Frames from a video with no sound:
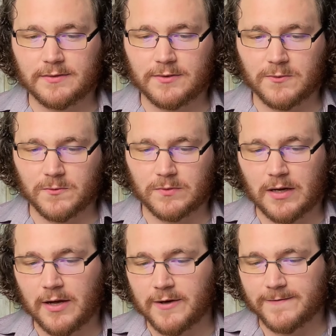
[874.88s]
2.
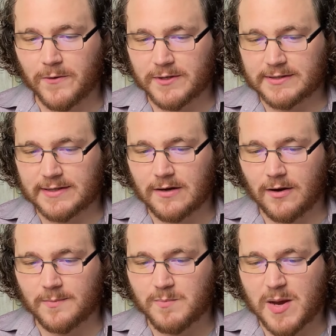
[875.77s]
Focusing
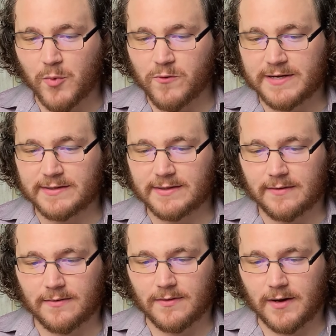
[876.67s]
on memories
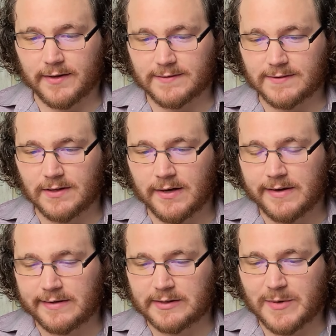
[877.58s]
and thoughts,
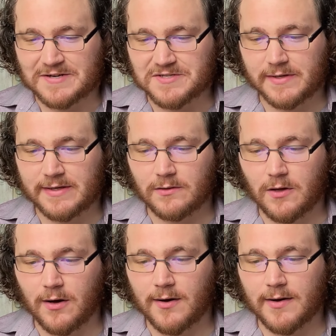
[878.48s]
especially
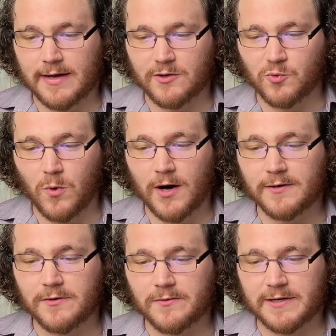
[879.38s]
long and
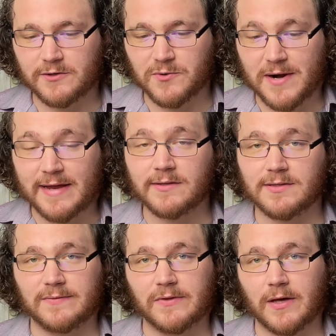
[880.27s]
wandering trains
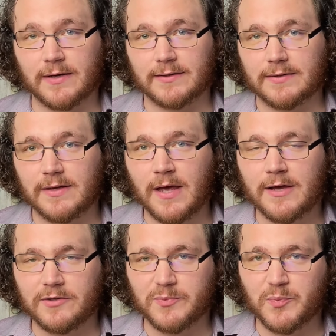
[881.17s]
of thought,
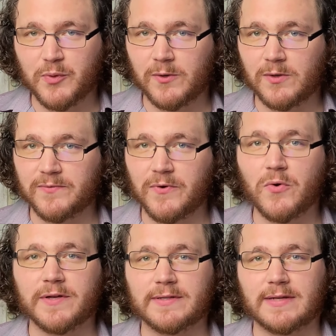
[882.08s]
to pull
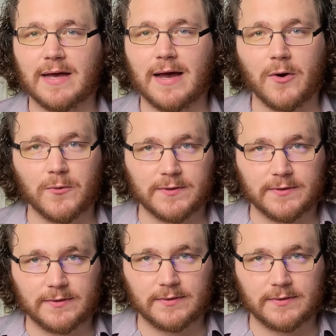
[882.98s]
focus out.